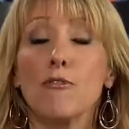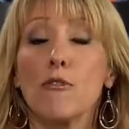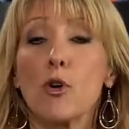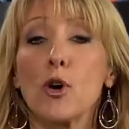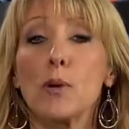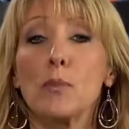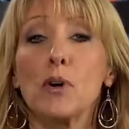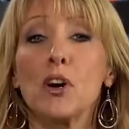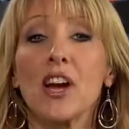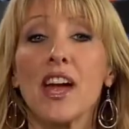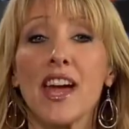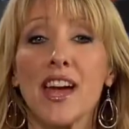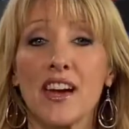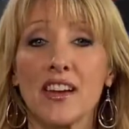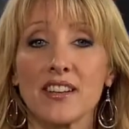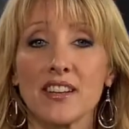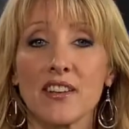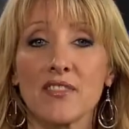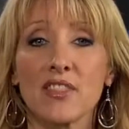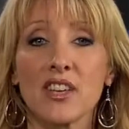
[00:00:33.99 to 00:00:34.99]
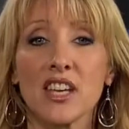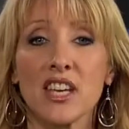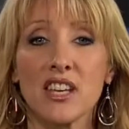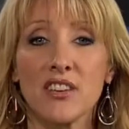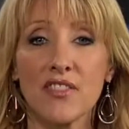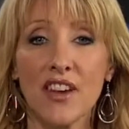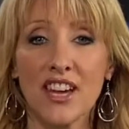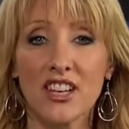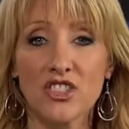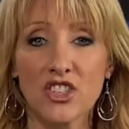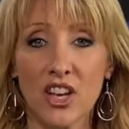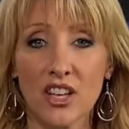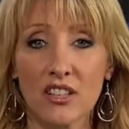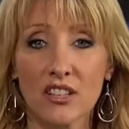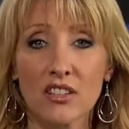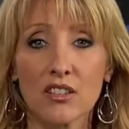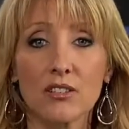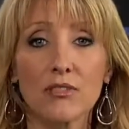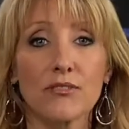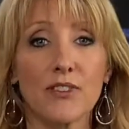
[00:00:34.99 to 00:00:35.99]
Former head of the
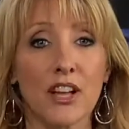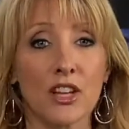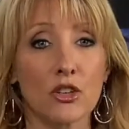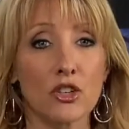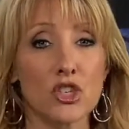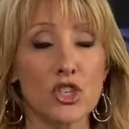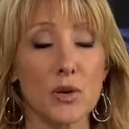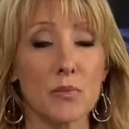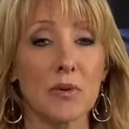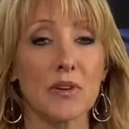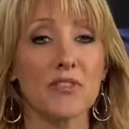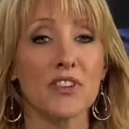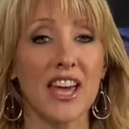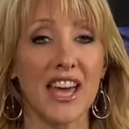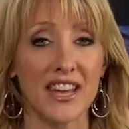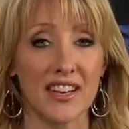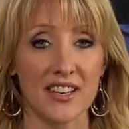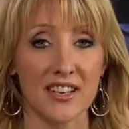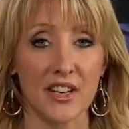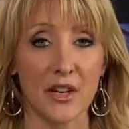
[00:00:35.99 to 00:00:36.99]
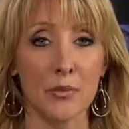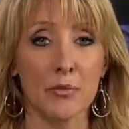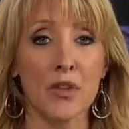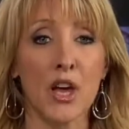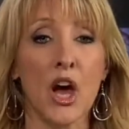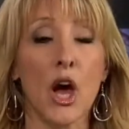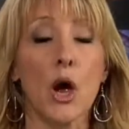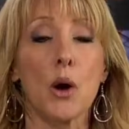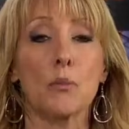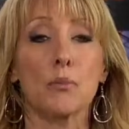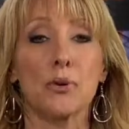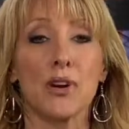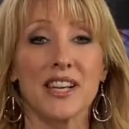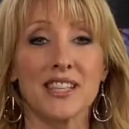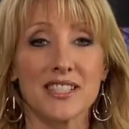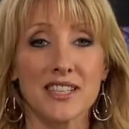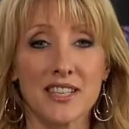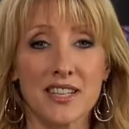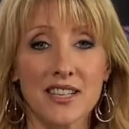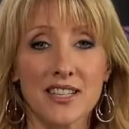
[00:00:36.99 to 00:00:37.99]
Evangelical Fellowship of Canada,
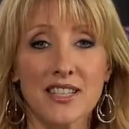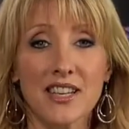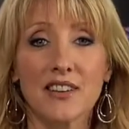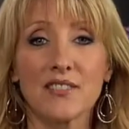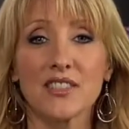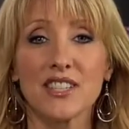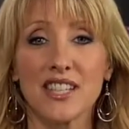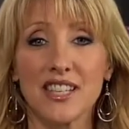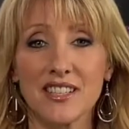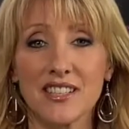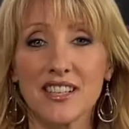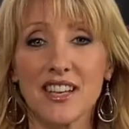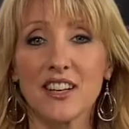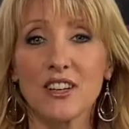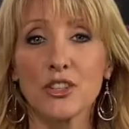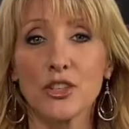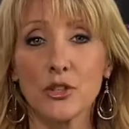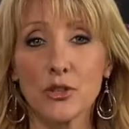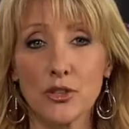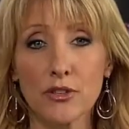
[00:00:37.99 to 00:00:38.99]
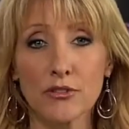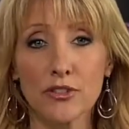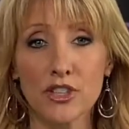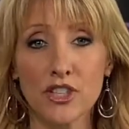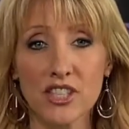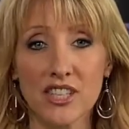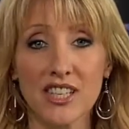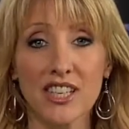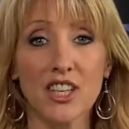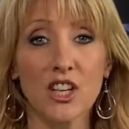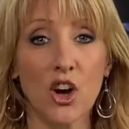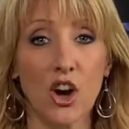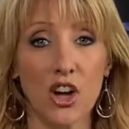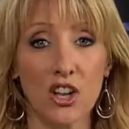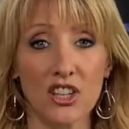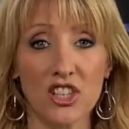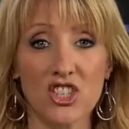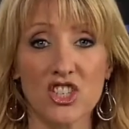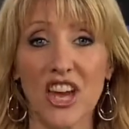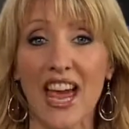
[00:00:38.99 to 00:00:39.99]
president of Tyndale University
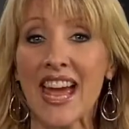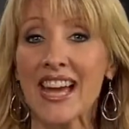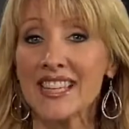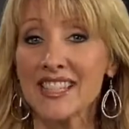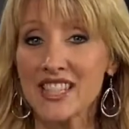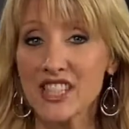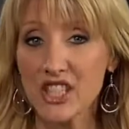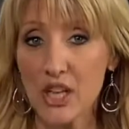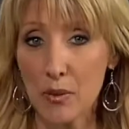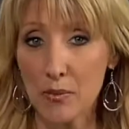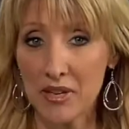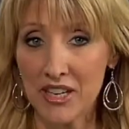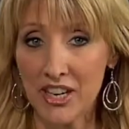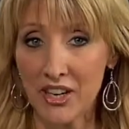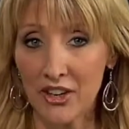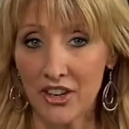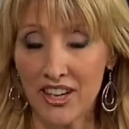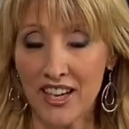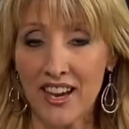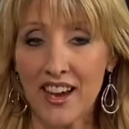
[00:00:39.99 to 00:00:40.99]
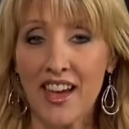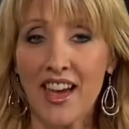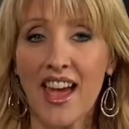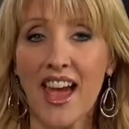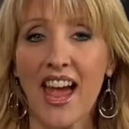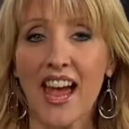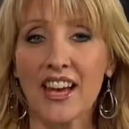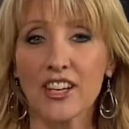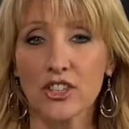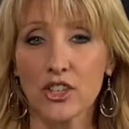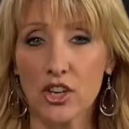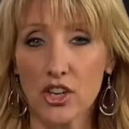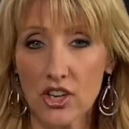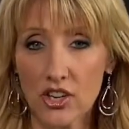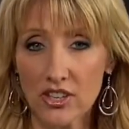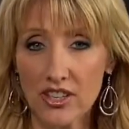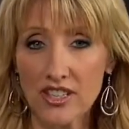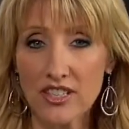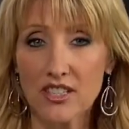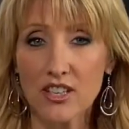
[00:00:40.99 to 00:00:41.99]
College and Seminary, and
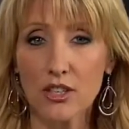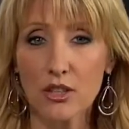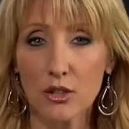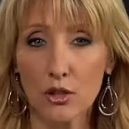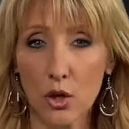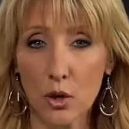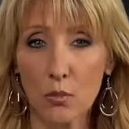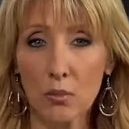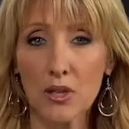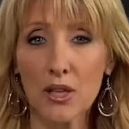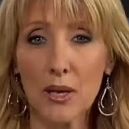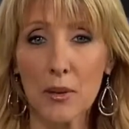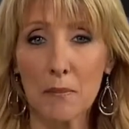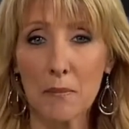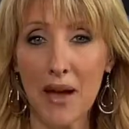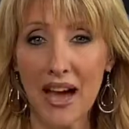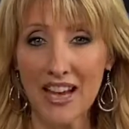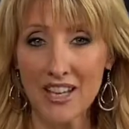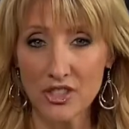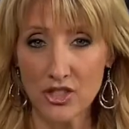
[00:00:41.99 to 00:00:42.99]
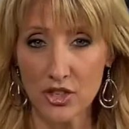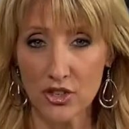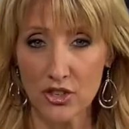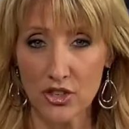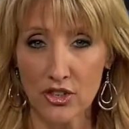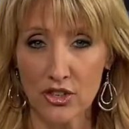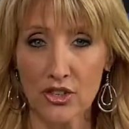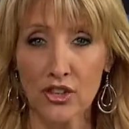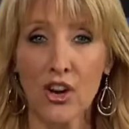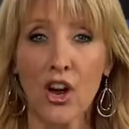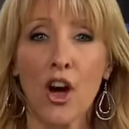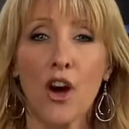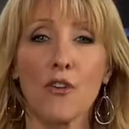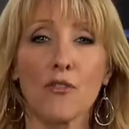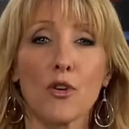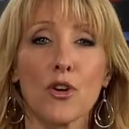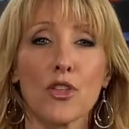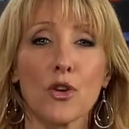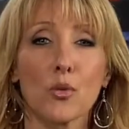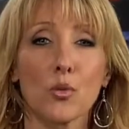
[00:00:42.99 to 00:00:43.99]
current global ambassador
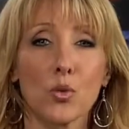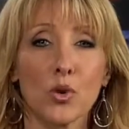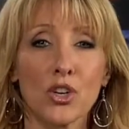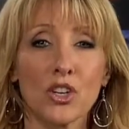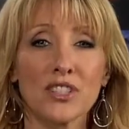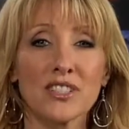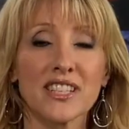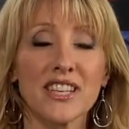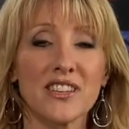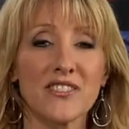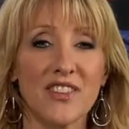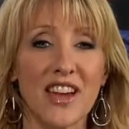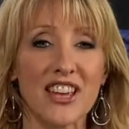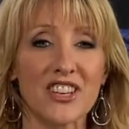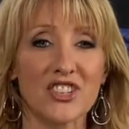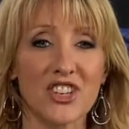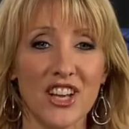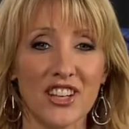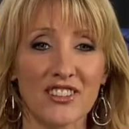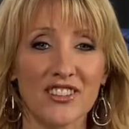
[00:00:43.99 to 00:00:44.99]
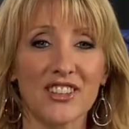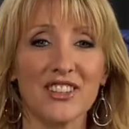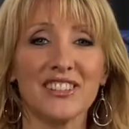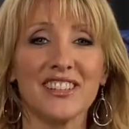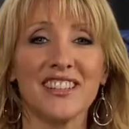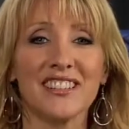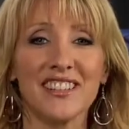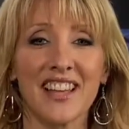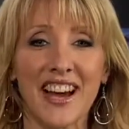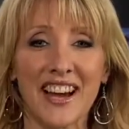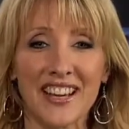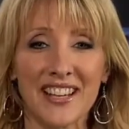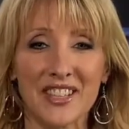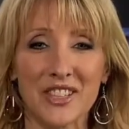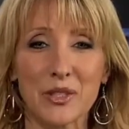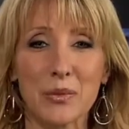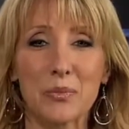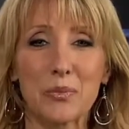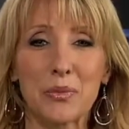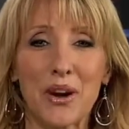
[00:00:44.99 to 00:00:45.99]
for the World Evangelical
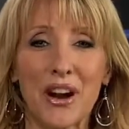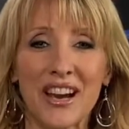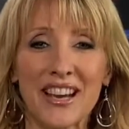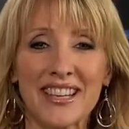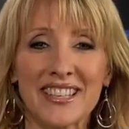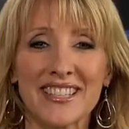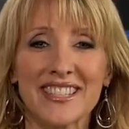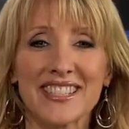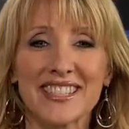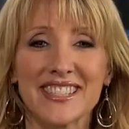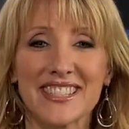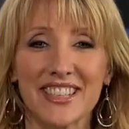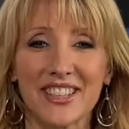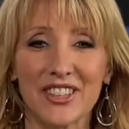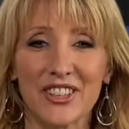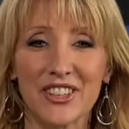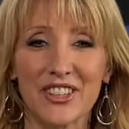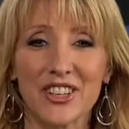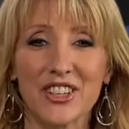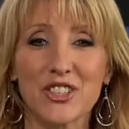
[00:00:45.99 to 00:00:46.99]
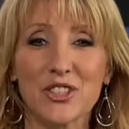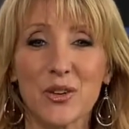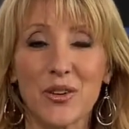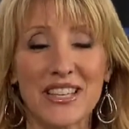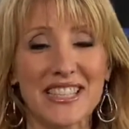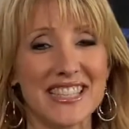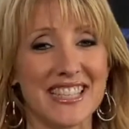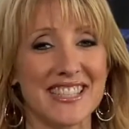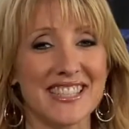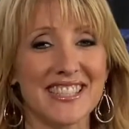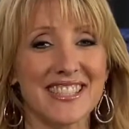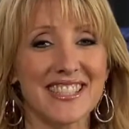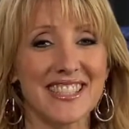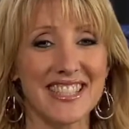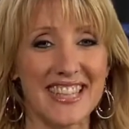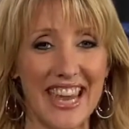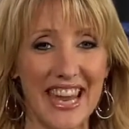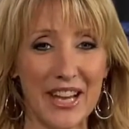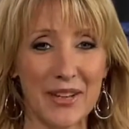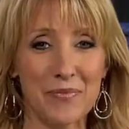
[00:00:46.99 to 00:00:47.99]
Alliance, Brian Stiller, joins us
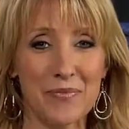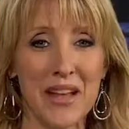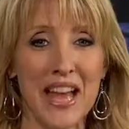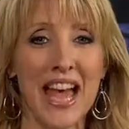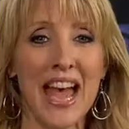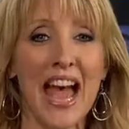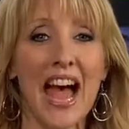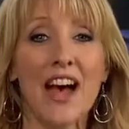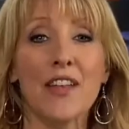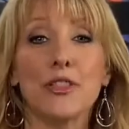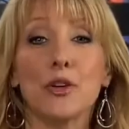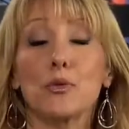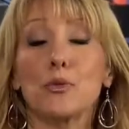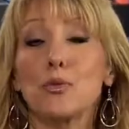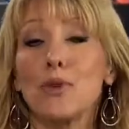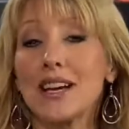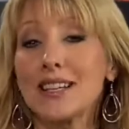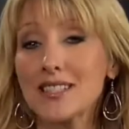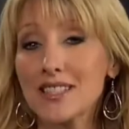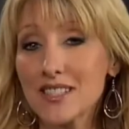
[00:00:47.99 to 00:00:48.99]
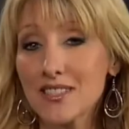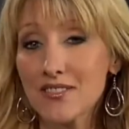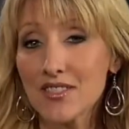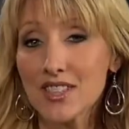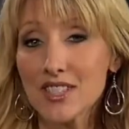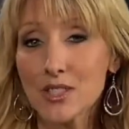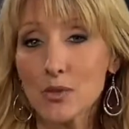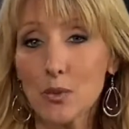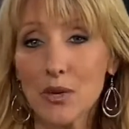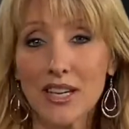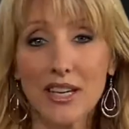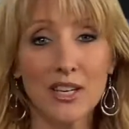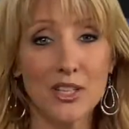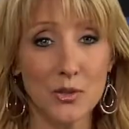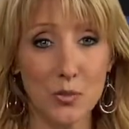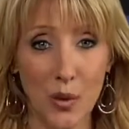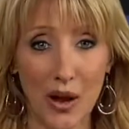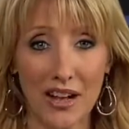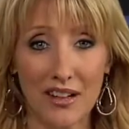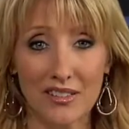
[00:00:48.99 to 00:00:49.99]
today. And the rest of this week
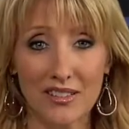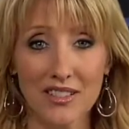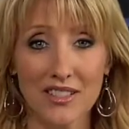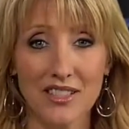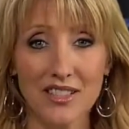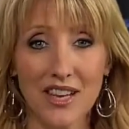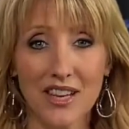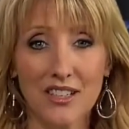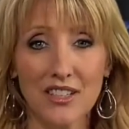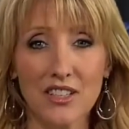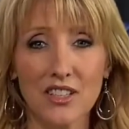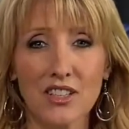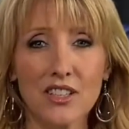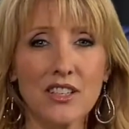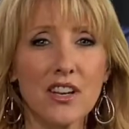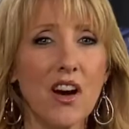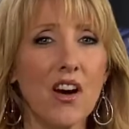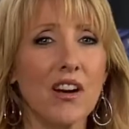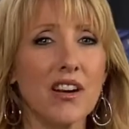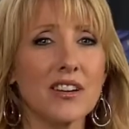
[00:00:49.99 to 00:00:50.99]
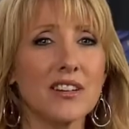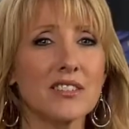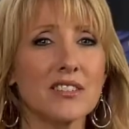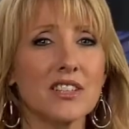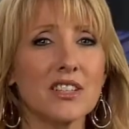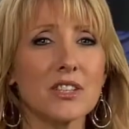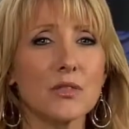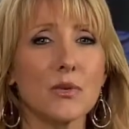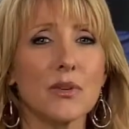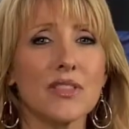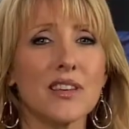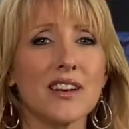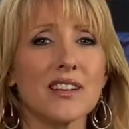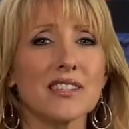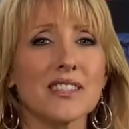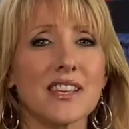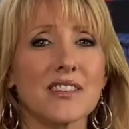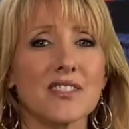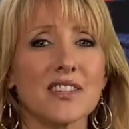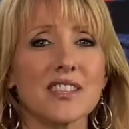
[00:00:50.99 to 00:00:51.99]
as well to take a good hard look with
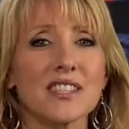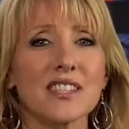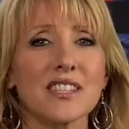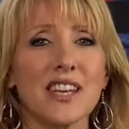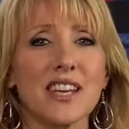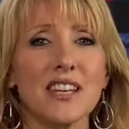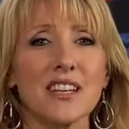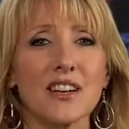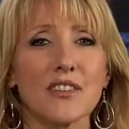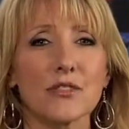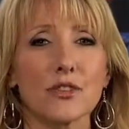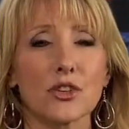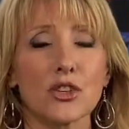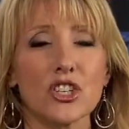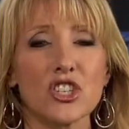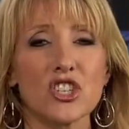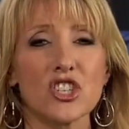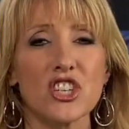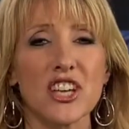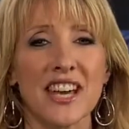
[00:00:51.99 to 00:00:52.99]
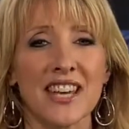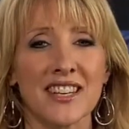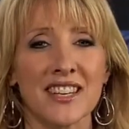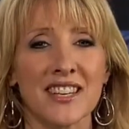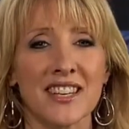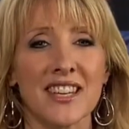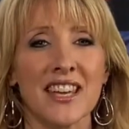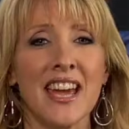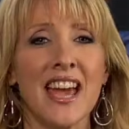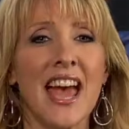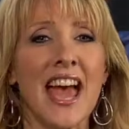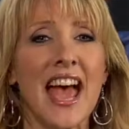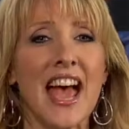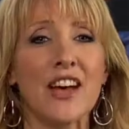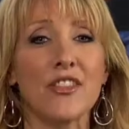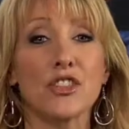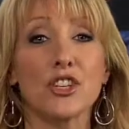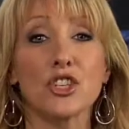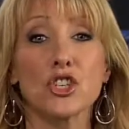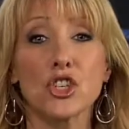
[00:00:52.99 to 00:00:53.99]
us at the state of Christianity
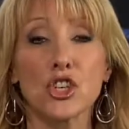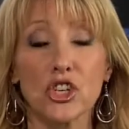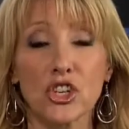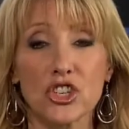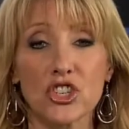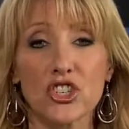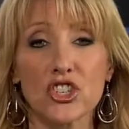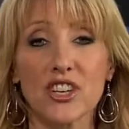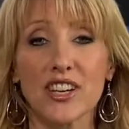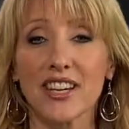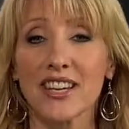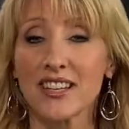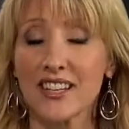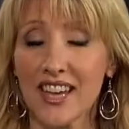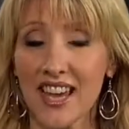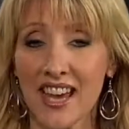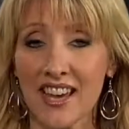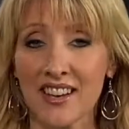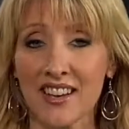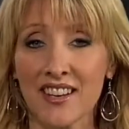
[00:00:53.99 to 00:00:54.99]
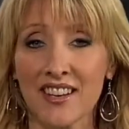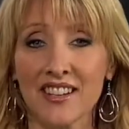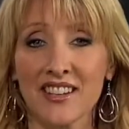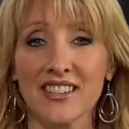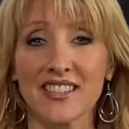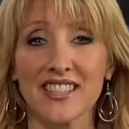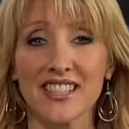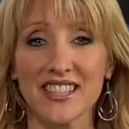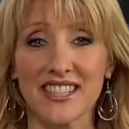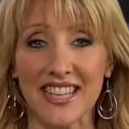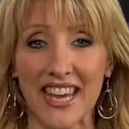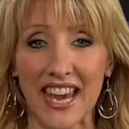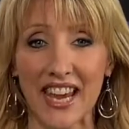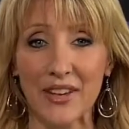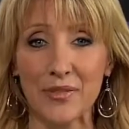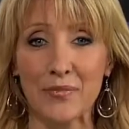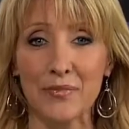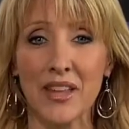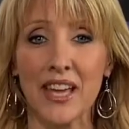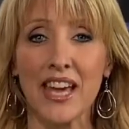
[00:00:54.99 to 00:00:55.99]
and the church in Canada
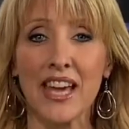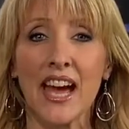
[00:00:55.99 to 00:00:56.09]
today.